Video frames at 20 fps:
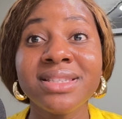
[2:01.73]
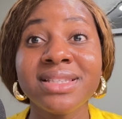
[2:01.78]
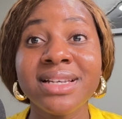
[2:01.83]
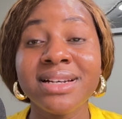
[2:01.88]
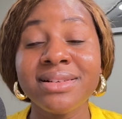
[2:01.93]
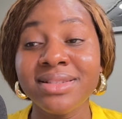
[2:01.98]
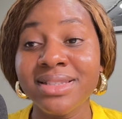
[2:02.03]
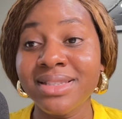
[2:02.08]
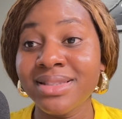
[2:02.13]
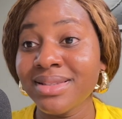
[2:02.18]

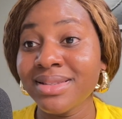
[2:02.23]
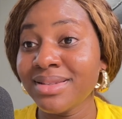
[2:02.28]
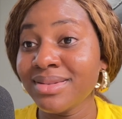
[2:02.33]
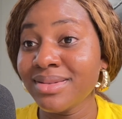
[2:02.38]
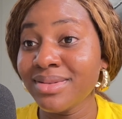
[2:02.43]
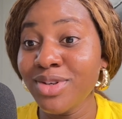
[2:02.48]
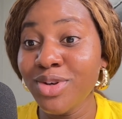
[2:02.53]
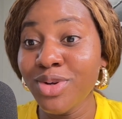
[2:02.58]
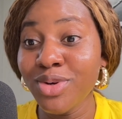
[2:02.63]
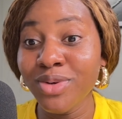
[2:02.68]
There is,
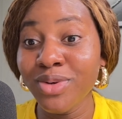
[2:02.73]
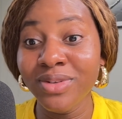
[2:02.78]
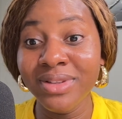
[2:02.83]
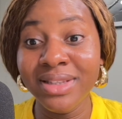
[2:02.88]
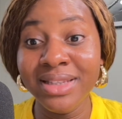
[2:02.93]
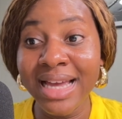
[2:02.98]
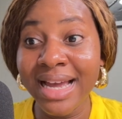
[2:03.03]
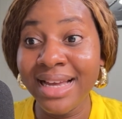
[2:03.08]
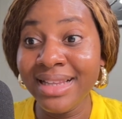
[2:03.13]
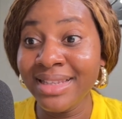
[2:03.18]

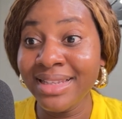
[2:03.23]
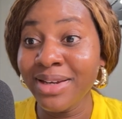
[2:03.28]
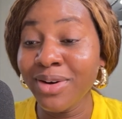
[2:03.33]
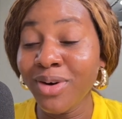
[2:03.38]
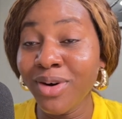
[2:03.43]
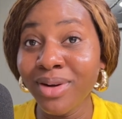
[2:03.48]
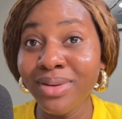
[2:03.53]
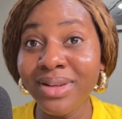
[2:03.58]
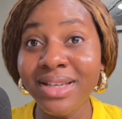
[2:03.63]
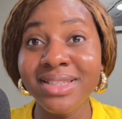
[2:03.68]
that they
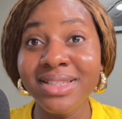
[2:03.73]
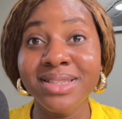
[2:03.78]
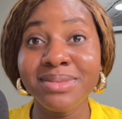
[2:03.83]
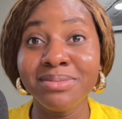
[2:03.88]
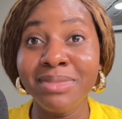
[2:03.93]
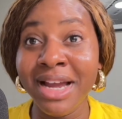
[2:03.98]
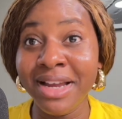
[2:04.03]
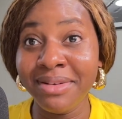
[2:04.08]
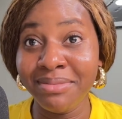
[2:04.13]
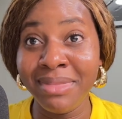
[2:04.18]
always,
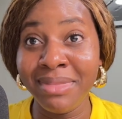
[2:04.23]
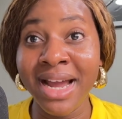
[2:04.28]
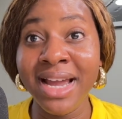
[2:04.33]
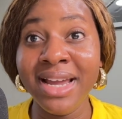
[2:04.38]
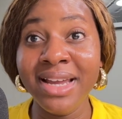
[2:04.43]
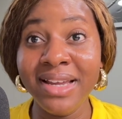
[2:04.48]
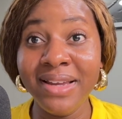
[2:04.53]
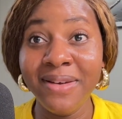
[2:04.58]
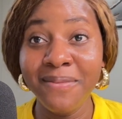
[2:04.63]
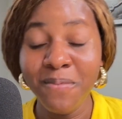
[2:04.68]

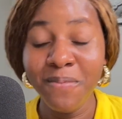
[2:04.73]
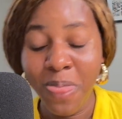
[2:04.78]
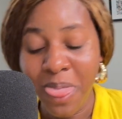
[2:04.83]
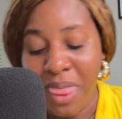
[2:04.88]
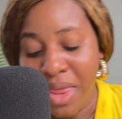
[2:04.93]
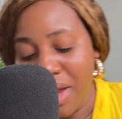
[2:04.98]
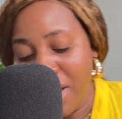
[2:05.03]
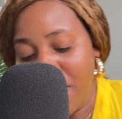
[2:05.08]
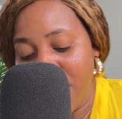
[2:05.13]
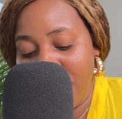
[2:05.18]
my
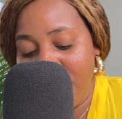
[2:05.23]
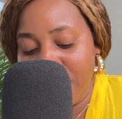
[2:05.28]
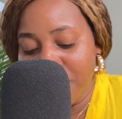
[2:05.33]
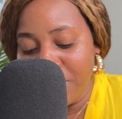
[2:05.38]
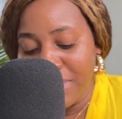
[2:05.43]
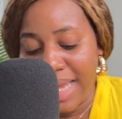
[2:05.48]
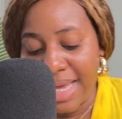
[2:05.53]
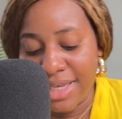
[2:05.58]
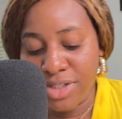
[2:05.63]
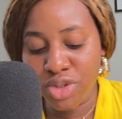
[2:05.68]

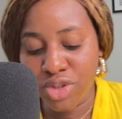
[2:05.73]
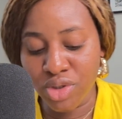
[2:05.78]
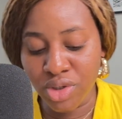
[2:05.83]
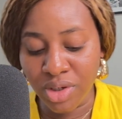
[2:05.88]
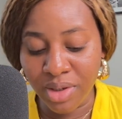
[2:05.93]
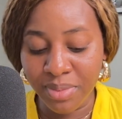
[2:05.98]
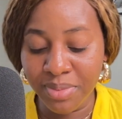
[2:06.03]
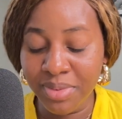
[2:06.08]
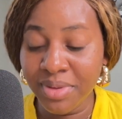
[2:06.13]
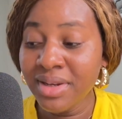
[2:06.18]
last
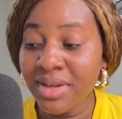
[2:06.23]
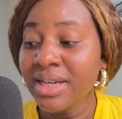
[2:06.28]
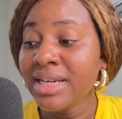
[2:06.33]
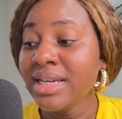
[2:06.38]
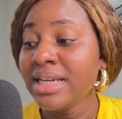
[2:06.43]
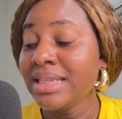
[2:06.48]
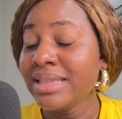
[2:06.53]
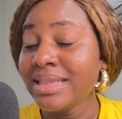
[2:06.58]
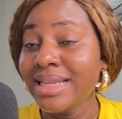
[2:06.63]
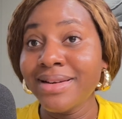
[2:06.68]
job,
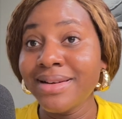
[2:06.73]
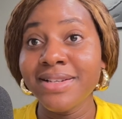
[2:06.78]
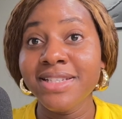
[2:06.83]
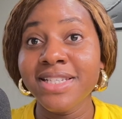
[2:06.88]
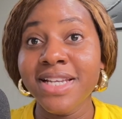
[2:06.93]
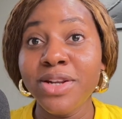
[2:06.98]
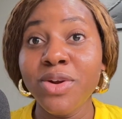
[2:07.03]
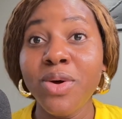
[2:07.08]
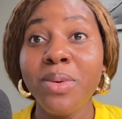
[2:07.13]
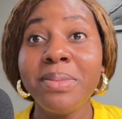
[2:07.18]
there is
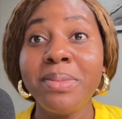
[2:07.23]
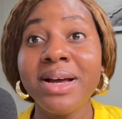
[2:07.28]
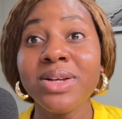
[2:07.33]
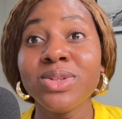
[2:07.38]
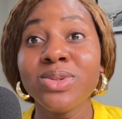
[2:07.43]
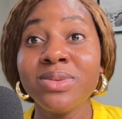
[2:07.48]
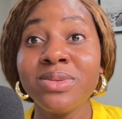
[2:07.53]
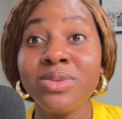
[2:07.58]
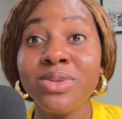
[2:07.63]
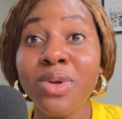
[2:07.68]
a
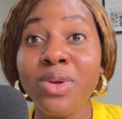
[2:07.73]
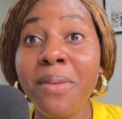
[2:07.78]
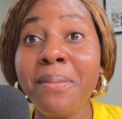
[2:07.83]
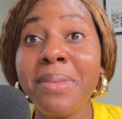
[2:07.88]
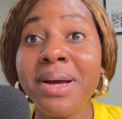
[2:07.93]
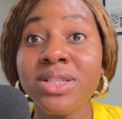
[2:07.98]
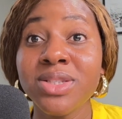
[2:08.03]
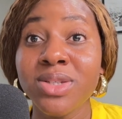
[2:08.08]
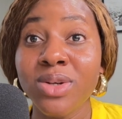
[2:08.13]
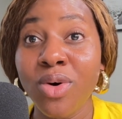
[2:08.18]

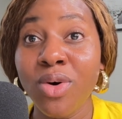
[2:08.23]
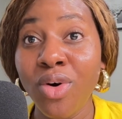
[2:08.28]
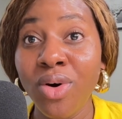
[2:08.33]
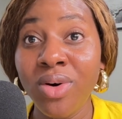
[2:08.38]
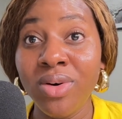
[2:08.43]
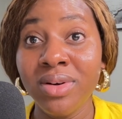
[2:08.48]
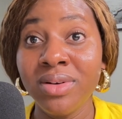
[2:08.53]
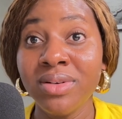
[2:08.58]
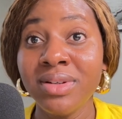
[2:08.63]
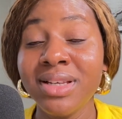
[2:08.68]
number to
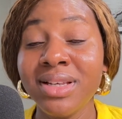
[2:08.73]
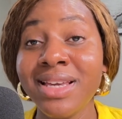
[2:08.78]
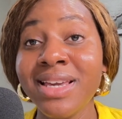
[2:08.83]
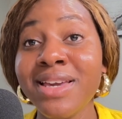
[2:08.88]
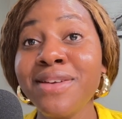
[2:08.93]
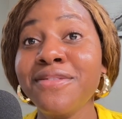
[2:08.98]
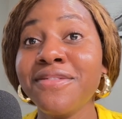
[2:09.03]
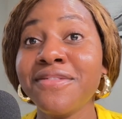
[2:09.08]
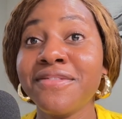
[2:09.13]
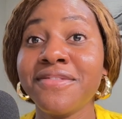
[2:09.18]
call
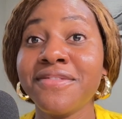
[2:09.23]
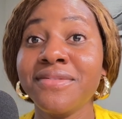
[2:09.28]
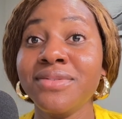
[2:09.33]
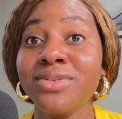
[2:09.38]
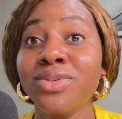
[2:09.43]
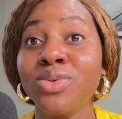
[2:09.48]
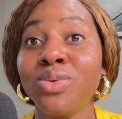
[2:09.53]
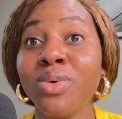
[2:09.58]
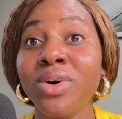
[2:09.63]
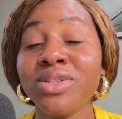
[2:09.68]
if
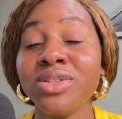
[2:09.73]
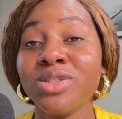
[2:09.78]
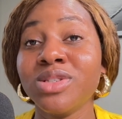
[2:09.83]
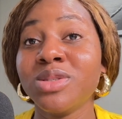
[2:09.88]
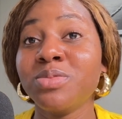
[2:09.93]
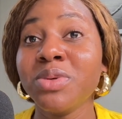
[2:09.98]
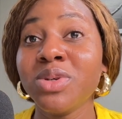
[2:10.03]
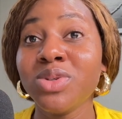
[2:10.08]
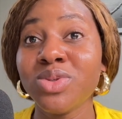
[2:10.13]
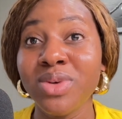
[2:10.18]
you want to
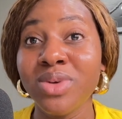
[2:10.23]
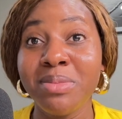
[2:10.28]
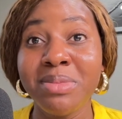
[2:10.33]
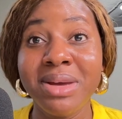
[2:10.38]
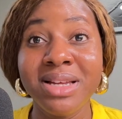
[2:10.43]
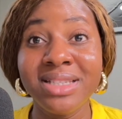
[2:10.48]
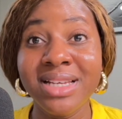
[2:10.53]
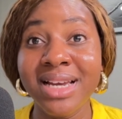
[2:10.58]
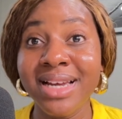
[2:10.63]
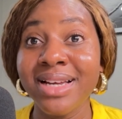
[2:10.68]
speak to a
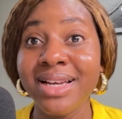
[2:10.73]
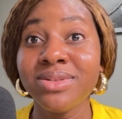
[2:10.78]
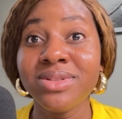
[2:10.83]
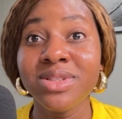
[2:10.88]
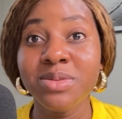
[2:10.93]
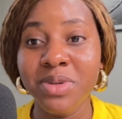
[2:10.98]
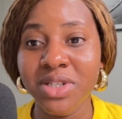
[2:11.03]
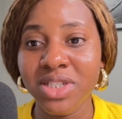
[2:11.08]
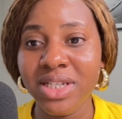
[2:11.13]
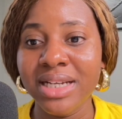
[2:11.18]
mental health
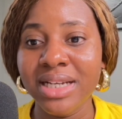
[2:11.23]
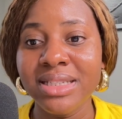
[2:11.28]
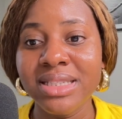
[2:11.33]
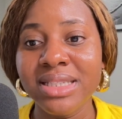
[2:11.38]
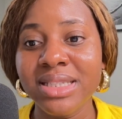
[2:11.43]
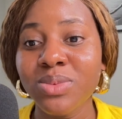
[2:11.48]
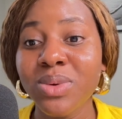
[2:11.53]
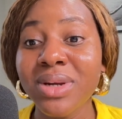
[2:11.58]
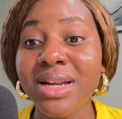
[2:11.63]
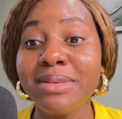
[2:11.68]

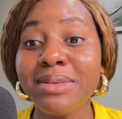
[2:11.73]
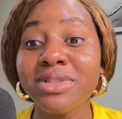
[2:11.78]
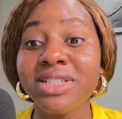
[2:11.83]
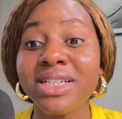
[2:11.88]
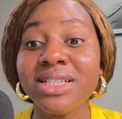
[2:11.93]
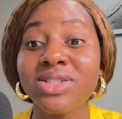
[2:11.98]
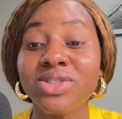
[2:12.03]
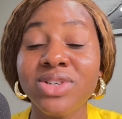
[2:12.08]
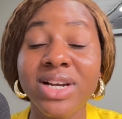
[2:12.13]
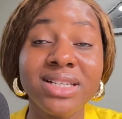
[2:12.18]
specialist. What I'm
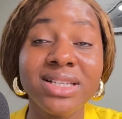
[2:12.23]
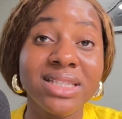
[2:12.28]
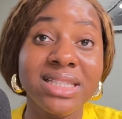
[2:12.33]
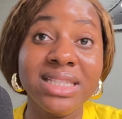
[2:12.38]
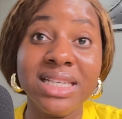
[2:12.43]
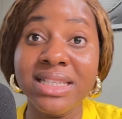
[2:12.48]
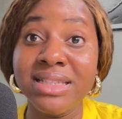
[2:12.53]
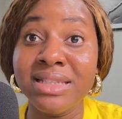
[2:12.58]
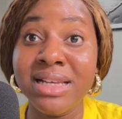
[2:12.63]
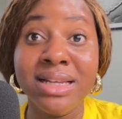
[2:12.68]
just trying to
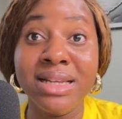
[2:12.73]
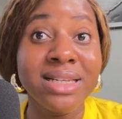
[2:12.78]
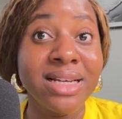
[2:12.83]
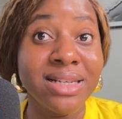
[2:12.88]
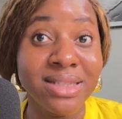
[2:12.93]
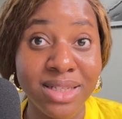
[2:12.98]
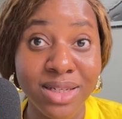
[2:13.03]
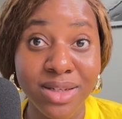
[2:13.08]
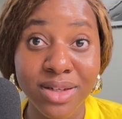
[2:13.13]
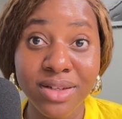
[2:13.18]
say is that
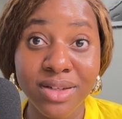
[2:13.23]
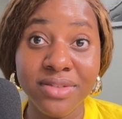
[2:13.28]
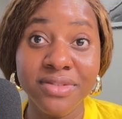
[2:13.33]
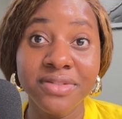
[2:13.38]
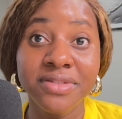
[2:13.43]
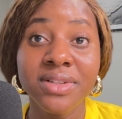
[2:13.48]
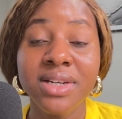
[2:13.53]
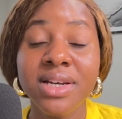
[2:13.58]
there's a lot of